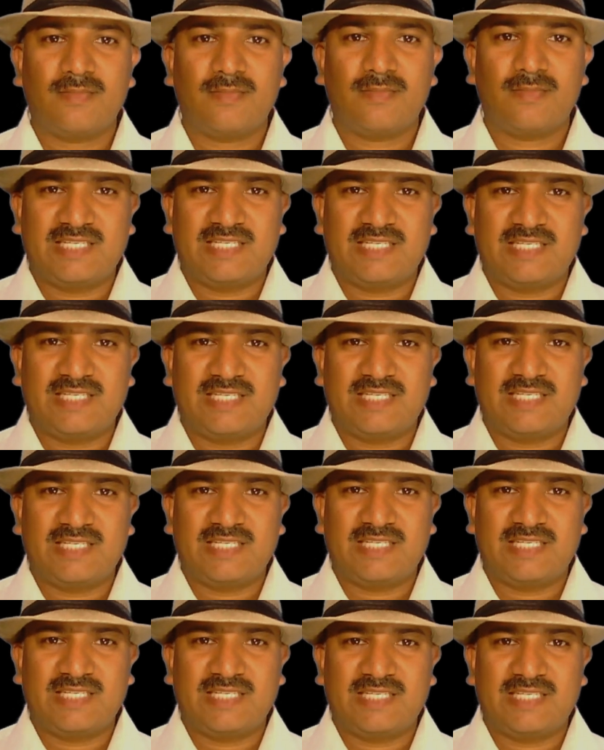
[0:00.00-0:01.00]
Example,
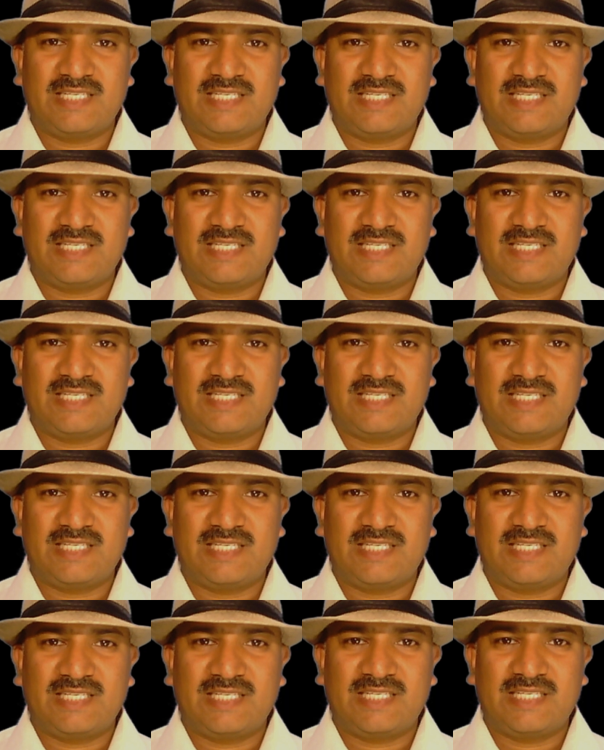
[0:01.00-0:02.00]

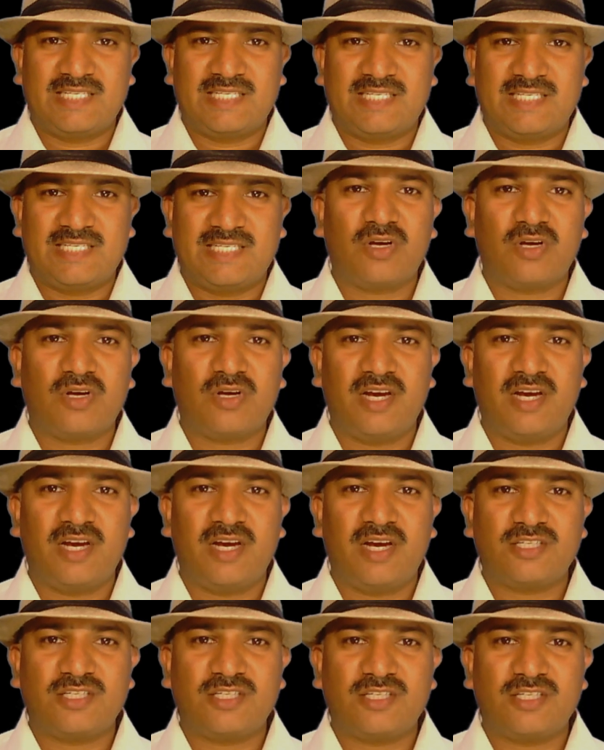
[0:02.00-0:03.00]
if you have to create a
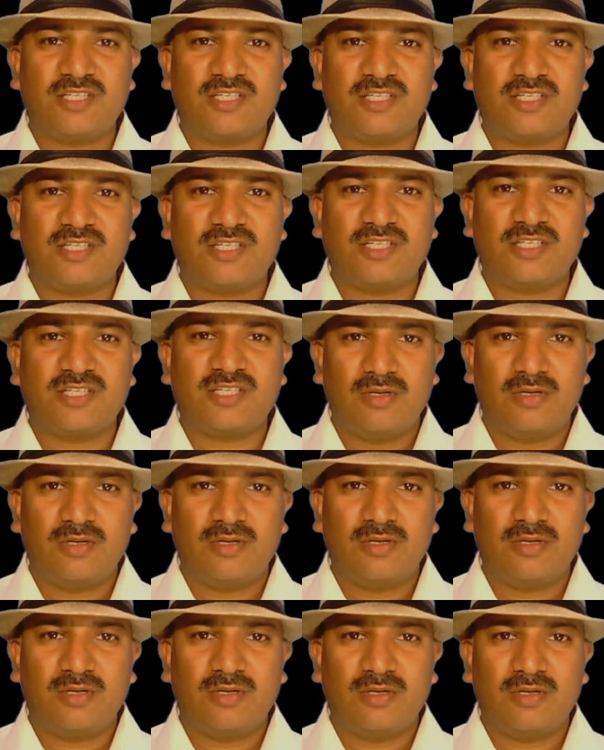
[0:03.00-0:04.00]
team
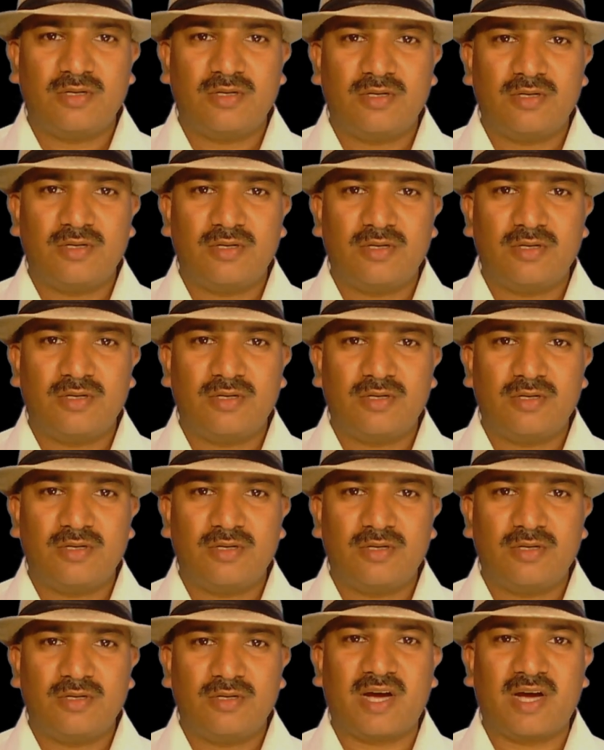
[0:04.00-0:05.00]
who is responsible
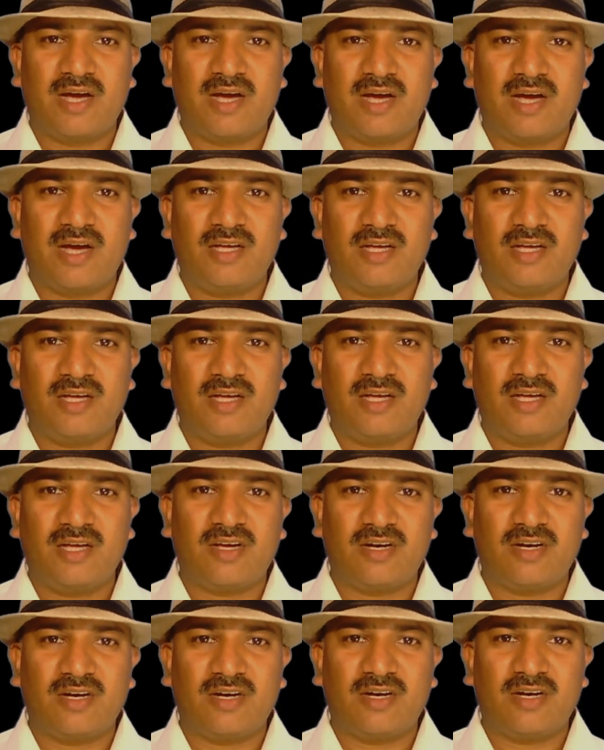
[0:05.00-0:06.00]
for hiring and
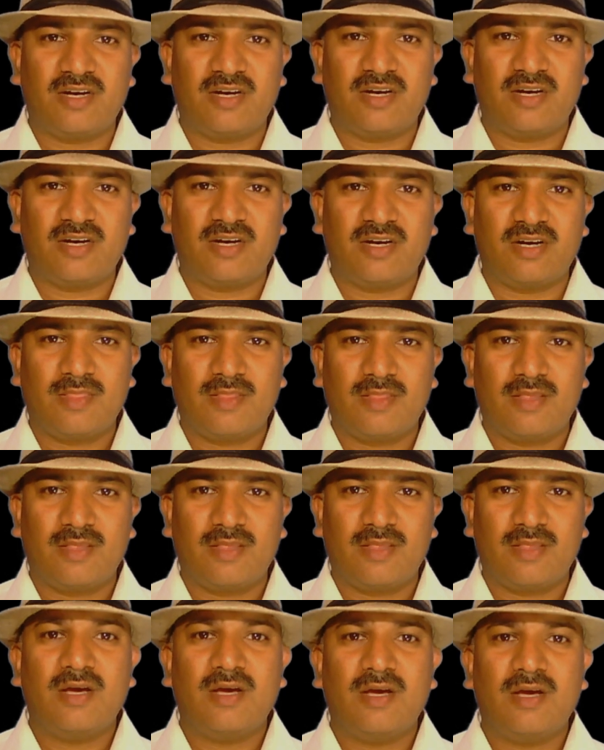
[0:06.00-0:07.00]
firing,
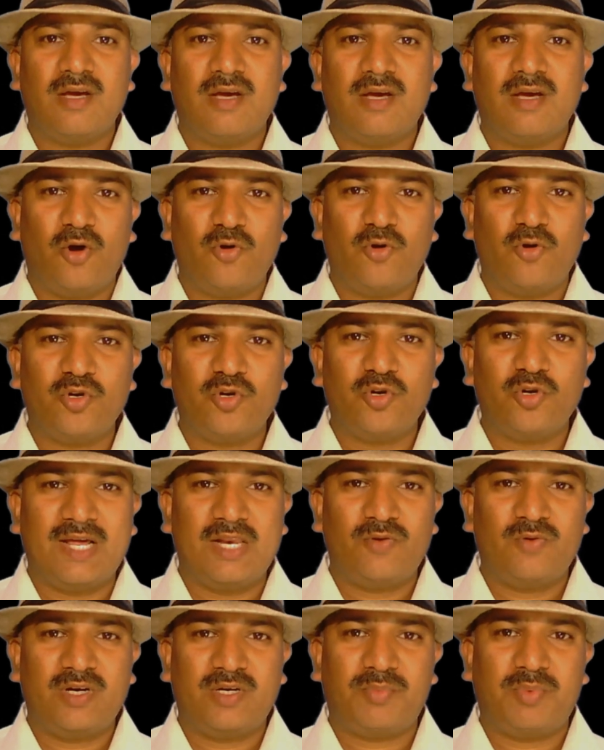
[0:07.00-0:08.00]
how do you
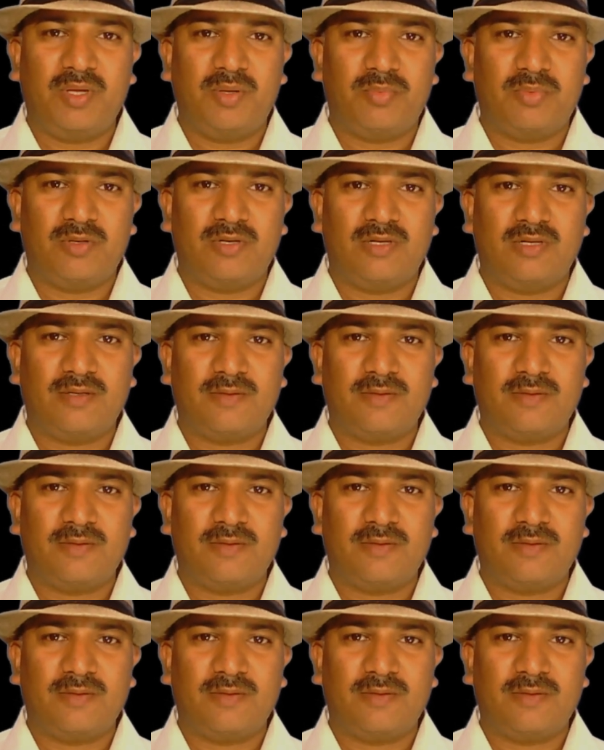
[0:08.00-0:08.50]
evaluate people?